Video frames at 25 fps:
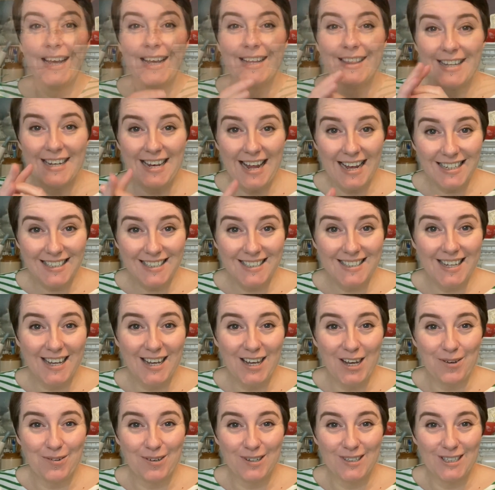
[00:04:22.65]
The next
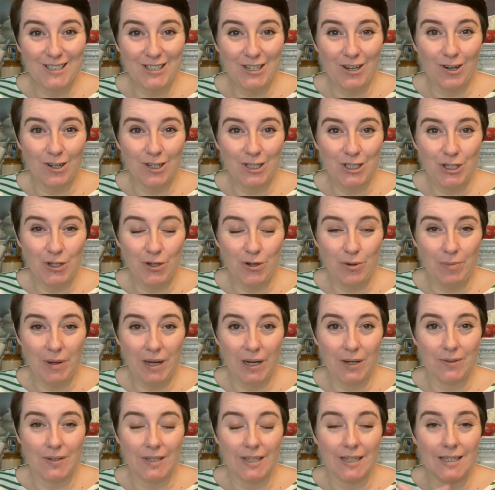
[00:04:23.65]
thing I want to talk to you
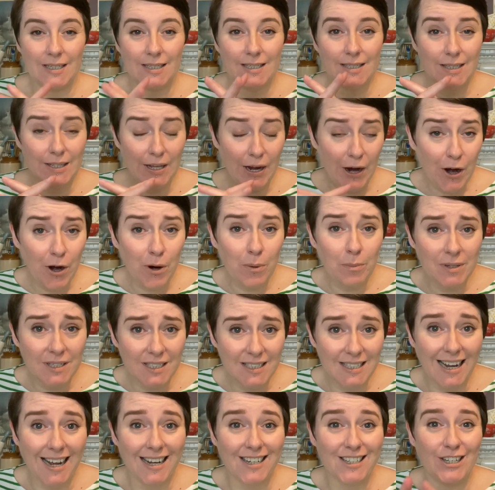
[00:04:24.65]
about is
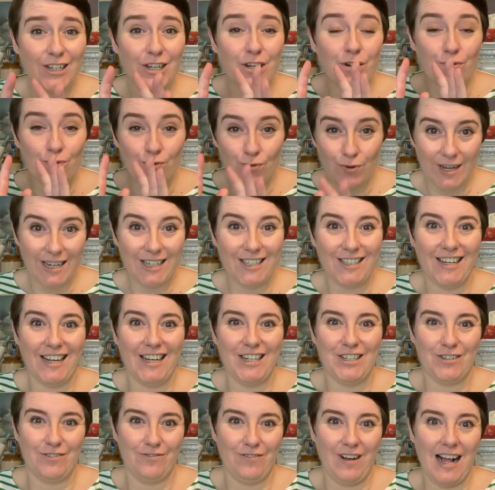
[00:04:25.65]
thermostatic
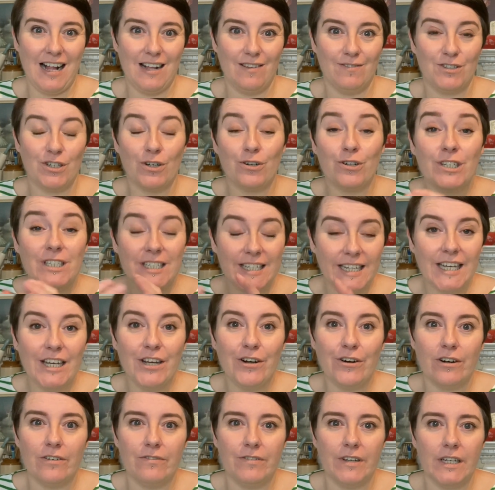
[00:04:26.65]
radiator valves, or
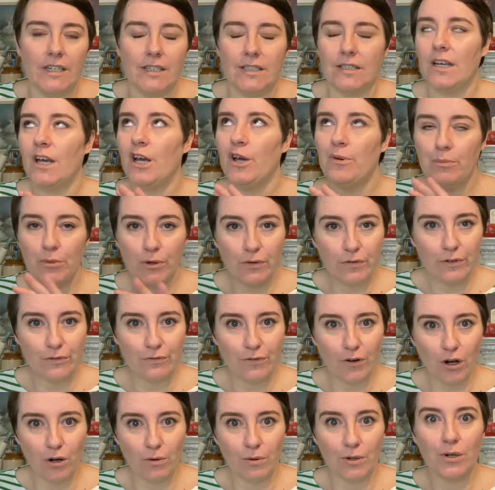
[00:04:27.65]
TRVs. Moving
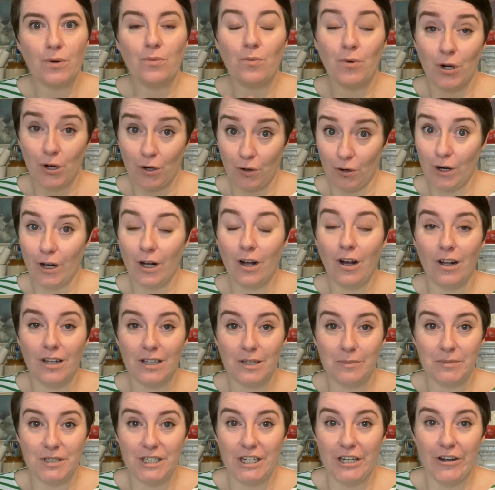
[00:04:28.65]
forward, we're going to call
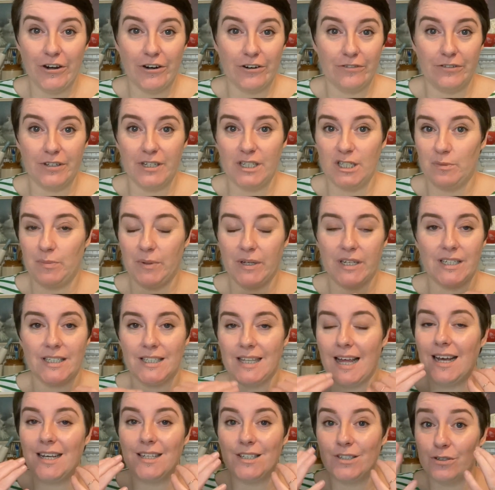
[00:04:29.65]
them TRVs because
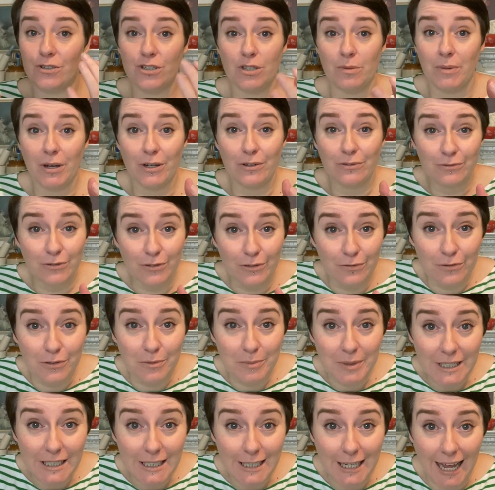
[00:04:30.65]
that is such a mouthful for
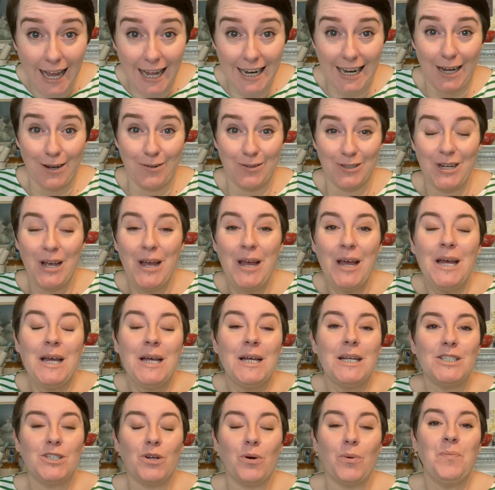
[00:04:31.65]
me to get out.
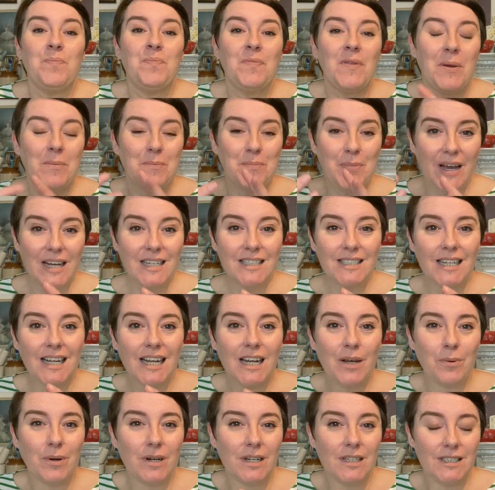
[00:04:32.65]
So
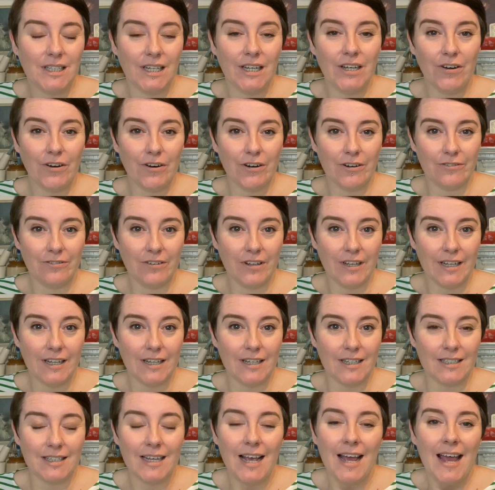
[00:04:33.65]
basically what a TRV
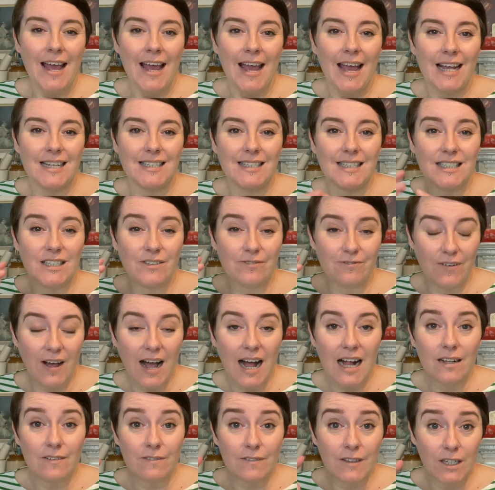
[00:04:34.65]
is it's a
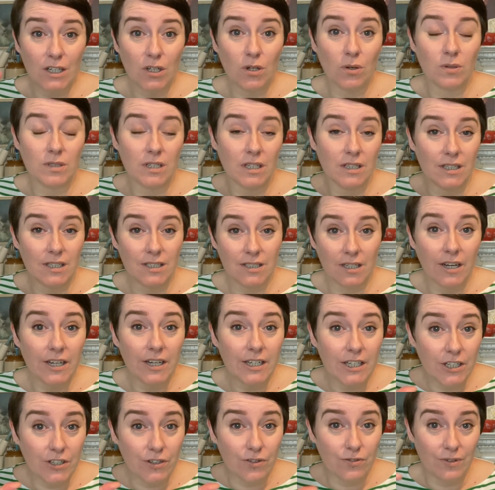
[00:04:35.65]
valve that goes on the
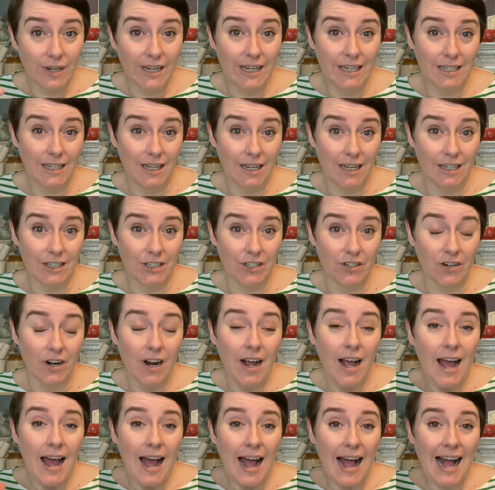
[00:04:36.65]
side of your radiator
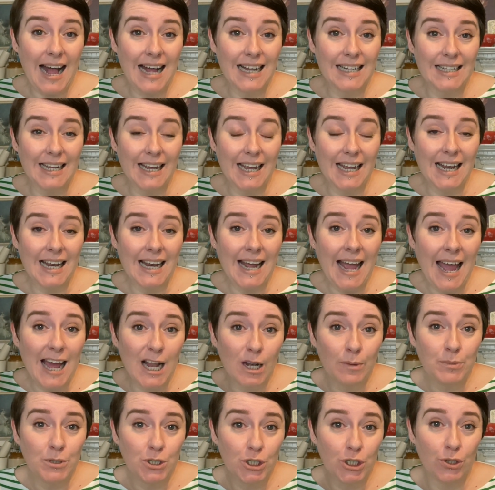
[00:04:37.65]
and it
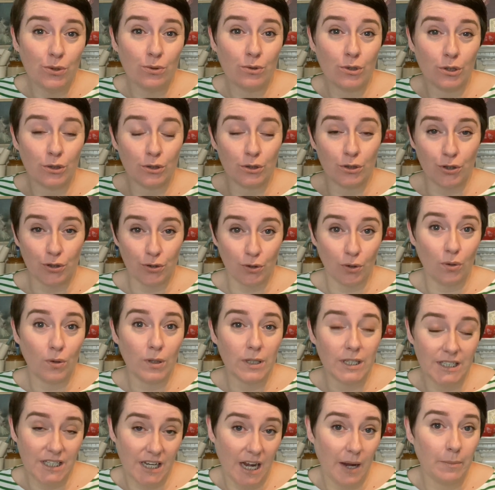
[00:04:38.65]
helps you control
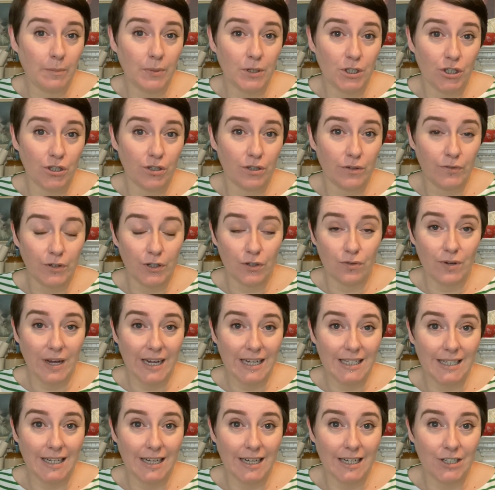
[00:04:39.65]
the temperature of your
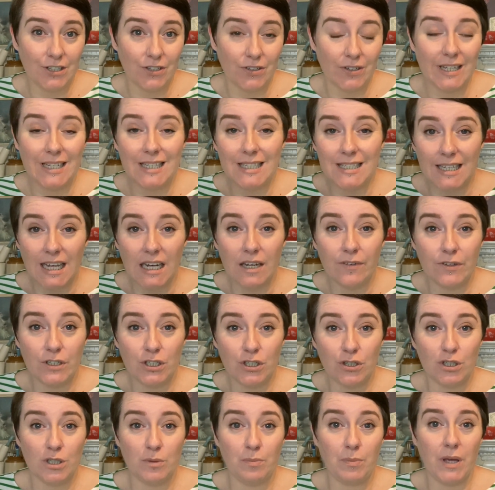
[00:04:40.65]
radiator instead of it
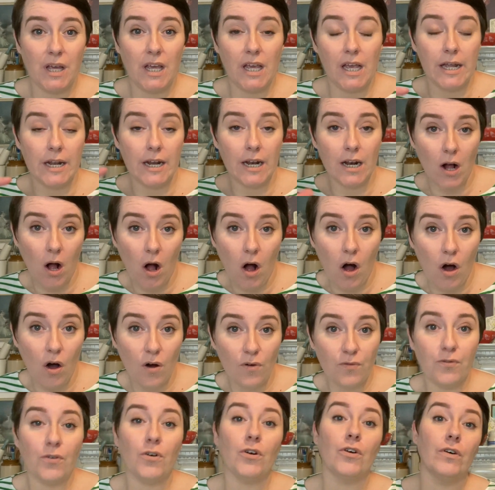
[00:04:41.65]
just being in an
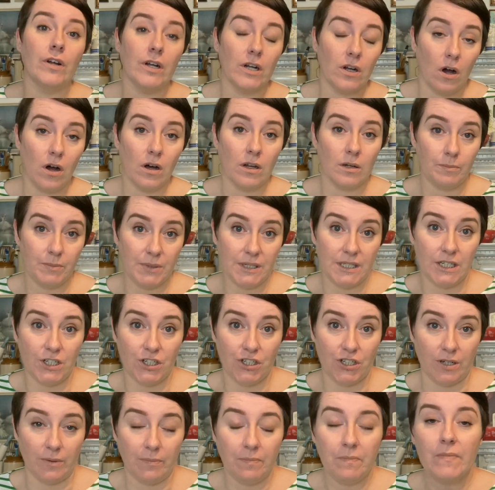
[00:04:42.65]
off or an on
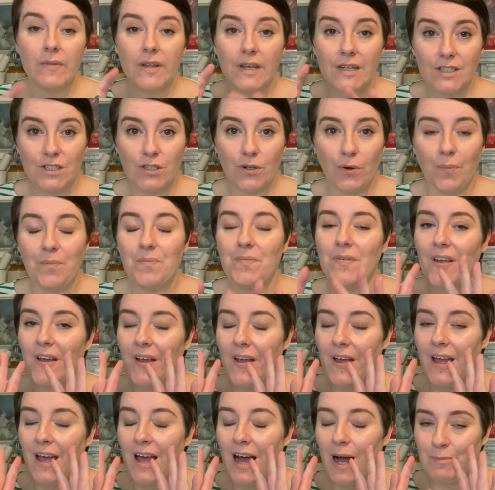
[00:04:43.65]
position. So
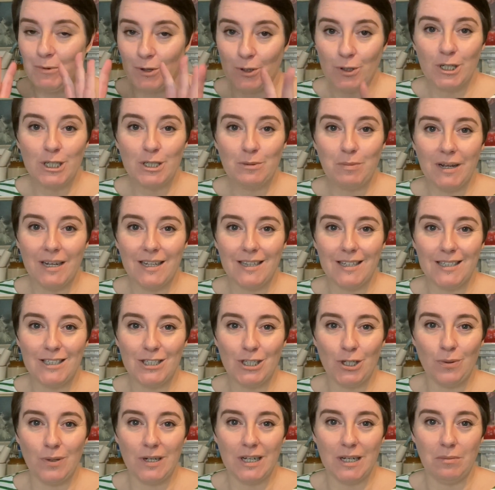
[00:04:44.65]
I'm going to explain this
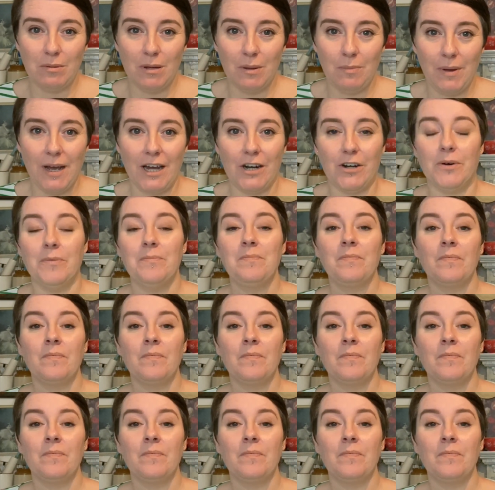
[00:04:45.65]
to you a little bit better.